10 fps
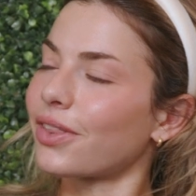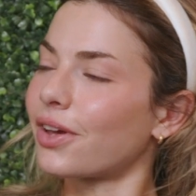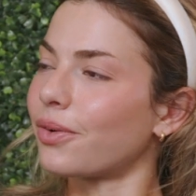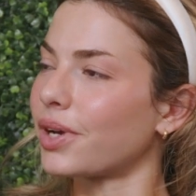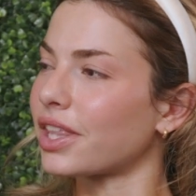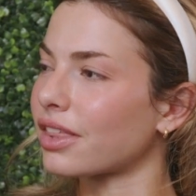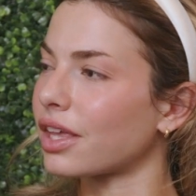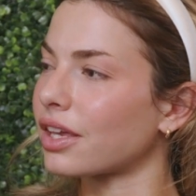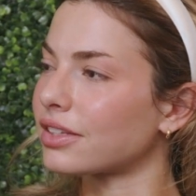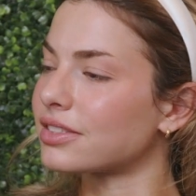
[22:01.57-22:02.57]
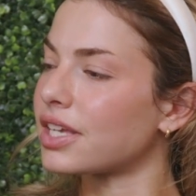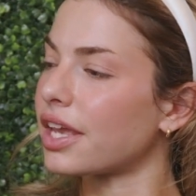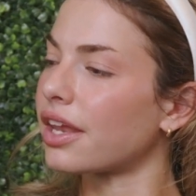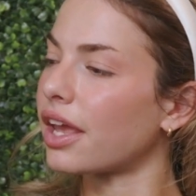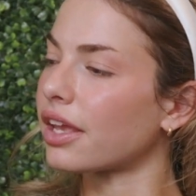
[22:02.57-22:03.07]
though with like
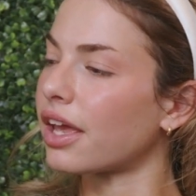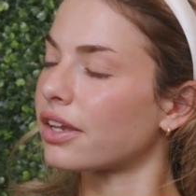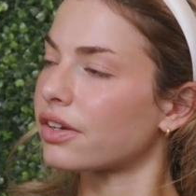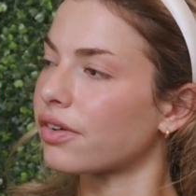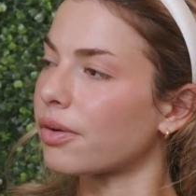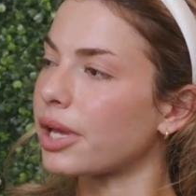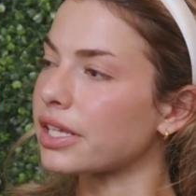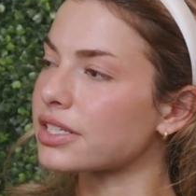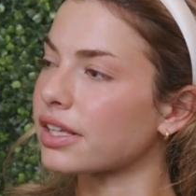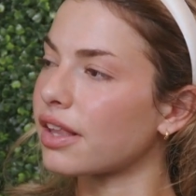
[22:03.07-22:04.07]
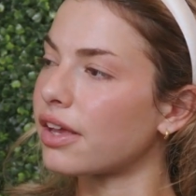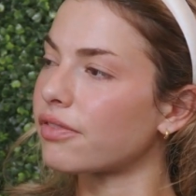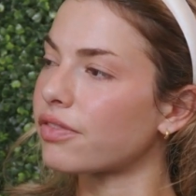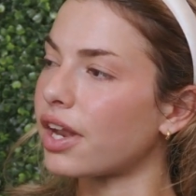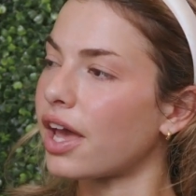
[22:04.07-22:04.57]
dating and your romantic life that